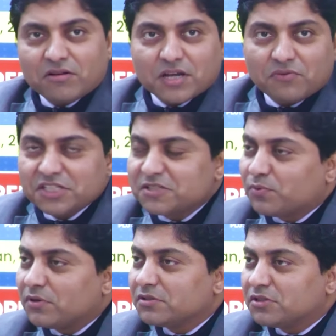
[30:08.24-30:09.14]
Okay, what is,
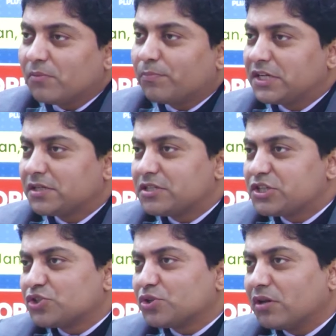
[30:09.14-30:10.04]
political
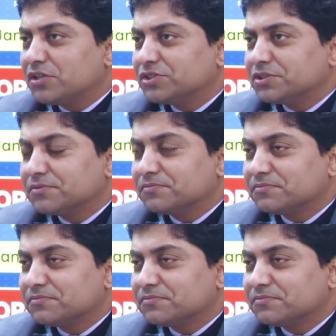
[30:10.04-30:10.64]
sociology?